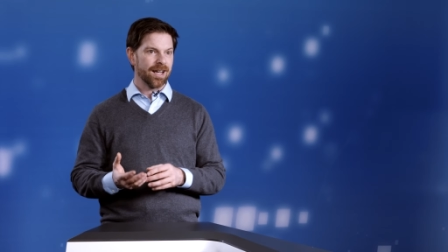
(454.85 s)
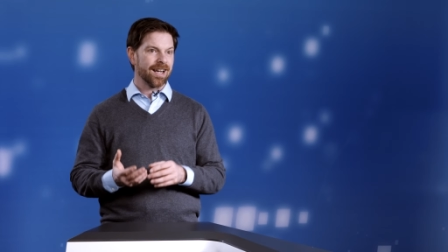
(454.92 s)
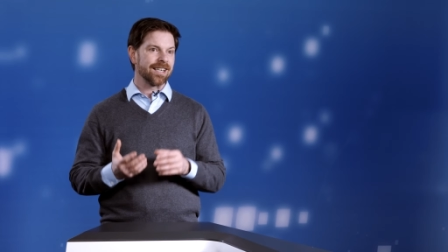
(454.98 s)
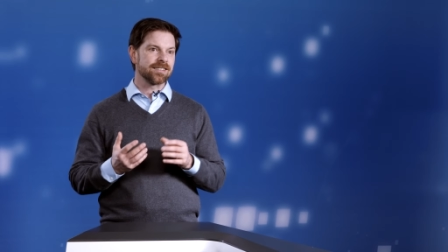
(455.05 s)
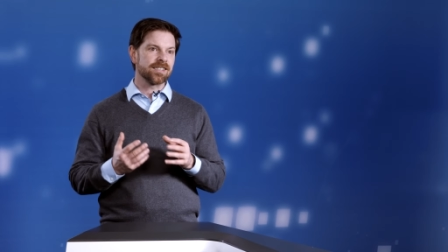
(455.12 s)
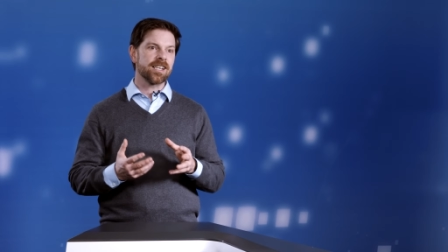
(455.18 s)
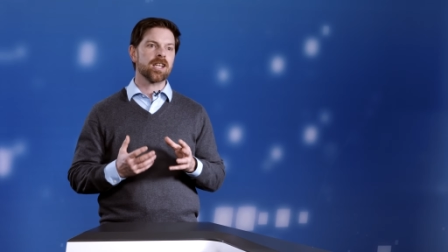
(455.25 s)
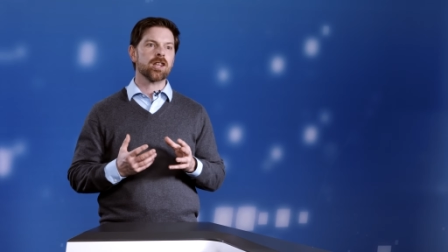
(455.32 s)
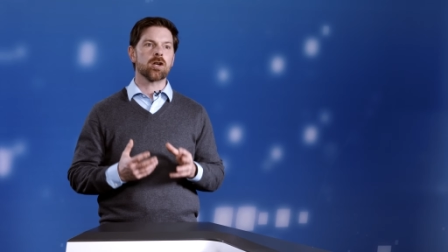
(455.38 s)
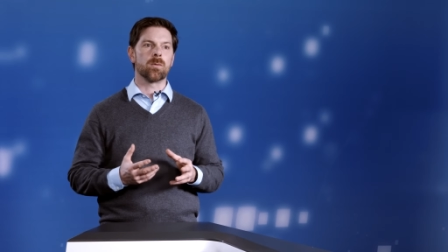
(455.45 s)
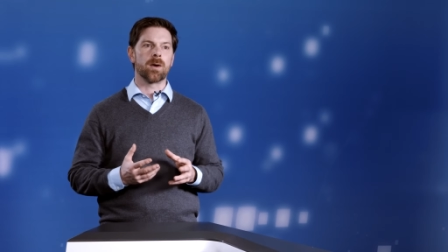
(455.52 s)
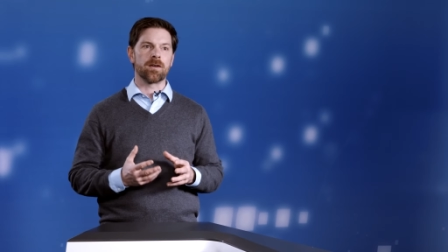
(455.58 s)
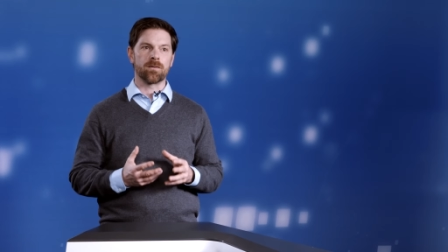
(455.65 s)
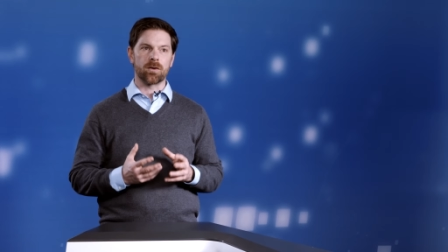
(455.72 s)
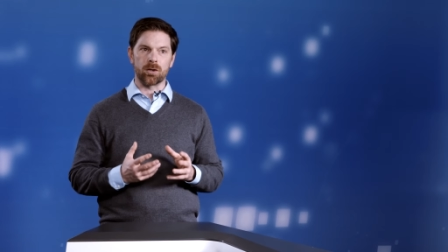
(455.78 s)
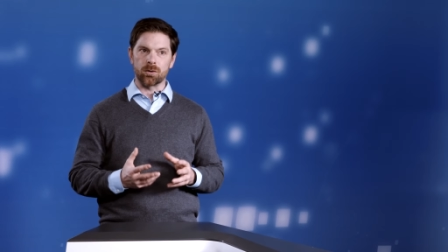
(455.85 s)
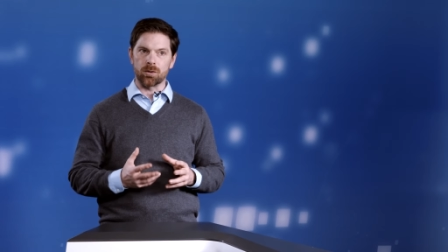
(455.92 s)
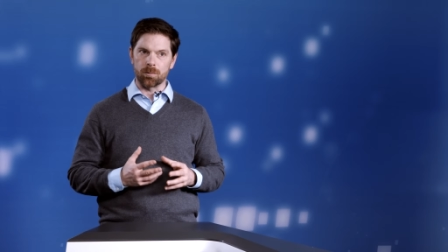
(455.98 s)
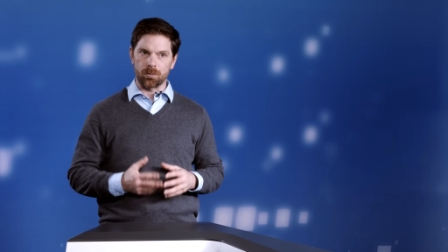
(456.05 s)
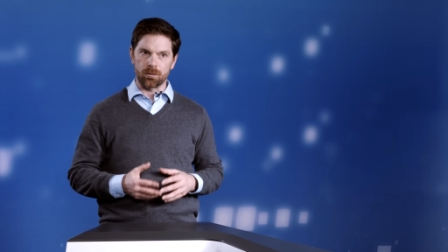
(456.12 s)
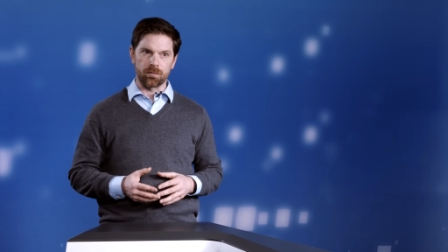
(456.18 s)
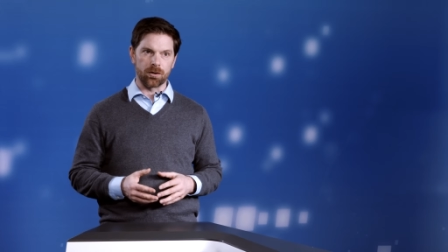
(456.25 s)
is another way for you to
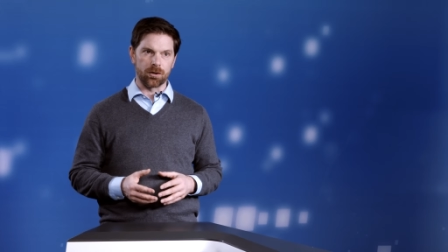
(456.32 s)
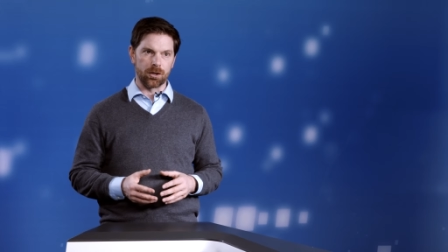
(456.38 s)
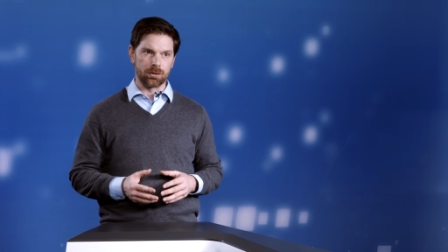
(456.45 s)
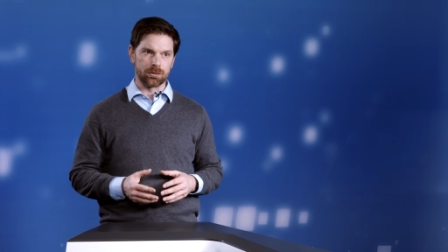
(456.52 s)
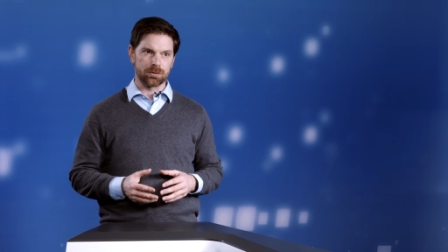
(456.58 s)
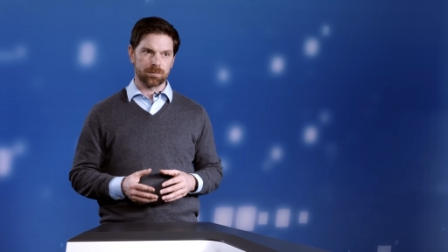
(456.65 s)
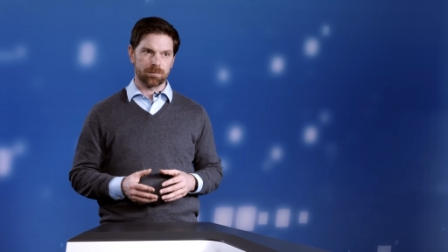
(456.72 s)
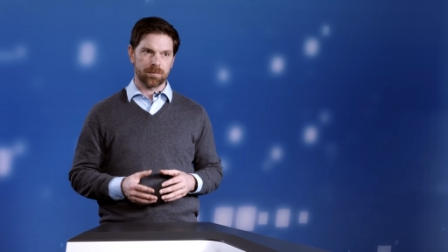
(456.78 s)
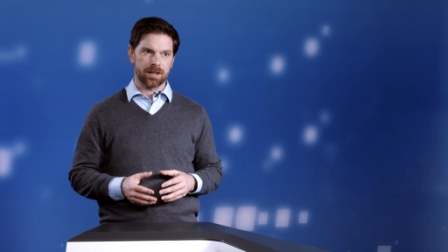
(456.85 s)
improve your notes.